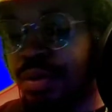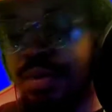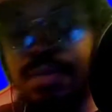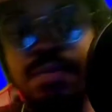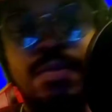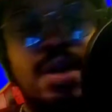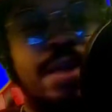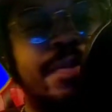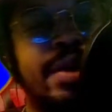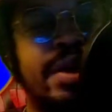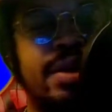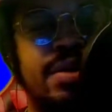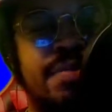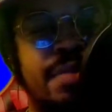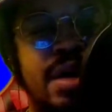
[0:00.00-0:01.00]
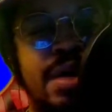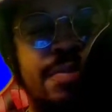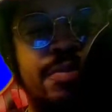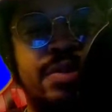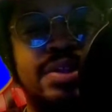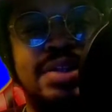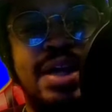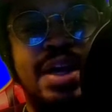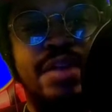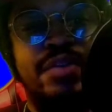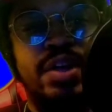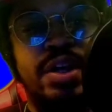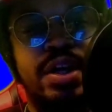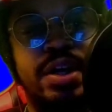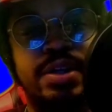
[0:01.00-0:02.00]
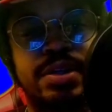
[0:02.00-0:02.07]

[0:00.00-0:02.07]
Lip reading: My bad. The problem was I have a cut